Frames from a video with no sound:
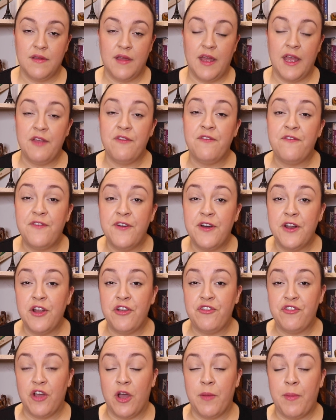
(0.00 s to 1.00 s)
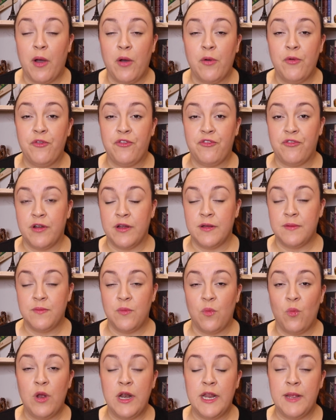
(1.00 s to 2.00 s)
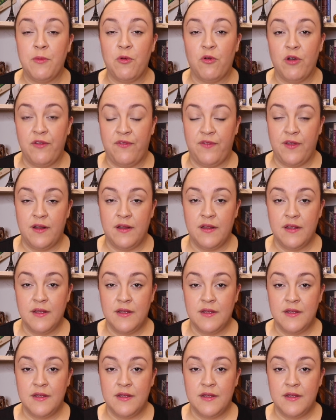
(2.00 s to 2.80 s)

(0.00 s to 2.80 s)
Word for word: a furniture upholsterer, William Griffin,